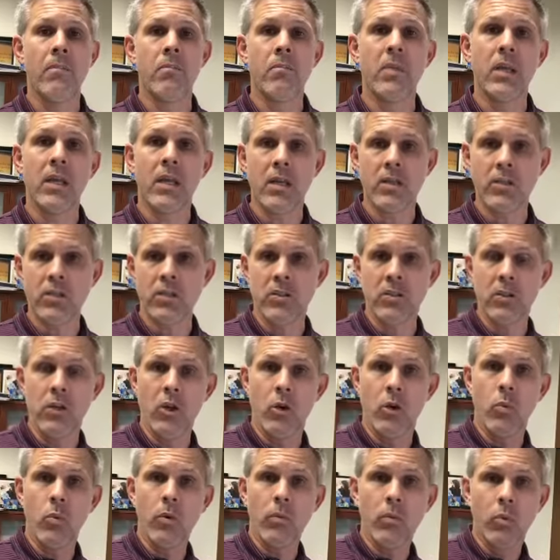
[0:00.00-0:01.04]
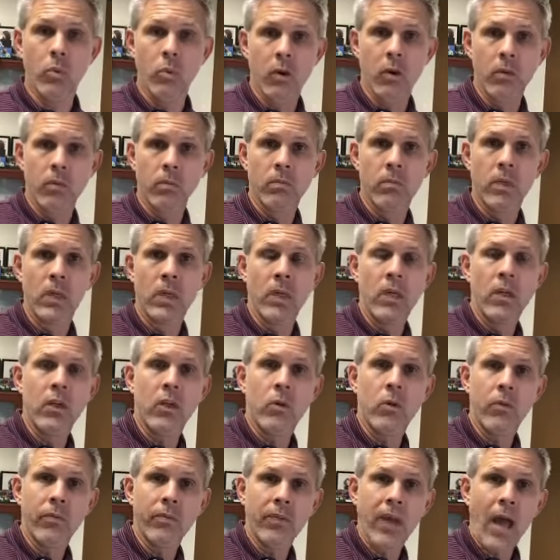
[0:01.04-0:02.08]
because
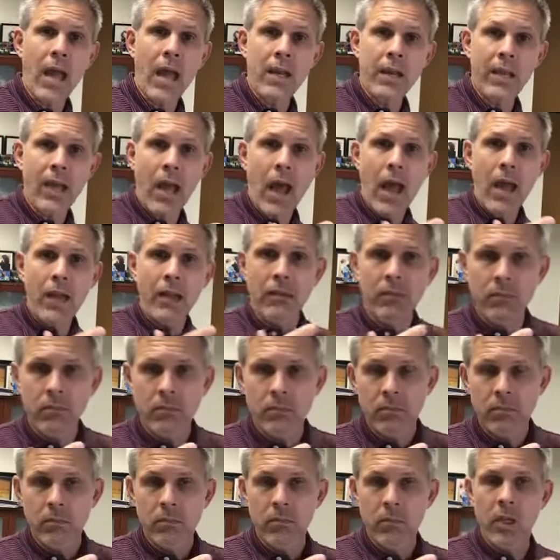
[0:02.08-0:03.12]
we've kind of gotten